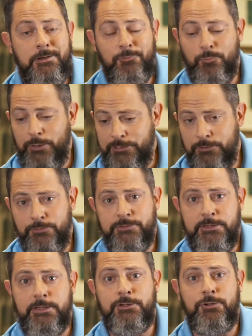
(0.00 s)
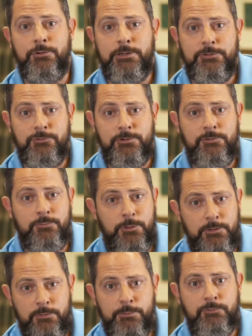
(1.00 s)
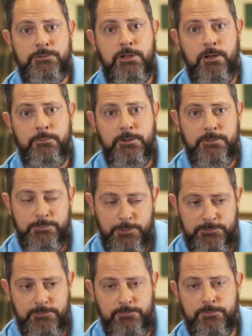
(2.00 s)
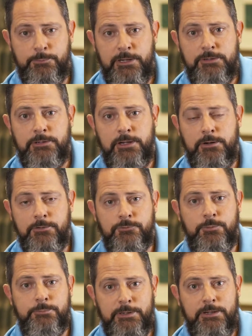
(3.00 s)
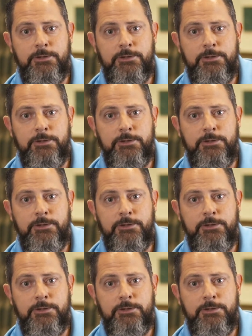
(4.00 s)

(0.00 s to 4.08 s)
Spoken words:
We do see acute injuries. One of the most common, especially for mail carriers, would be a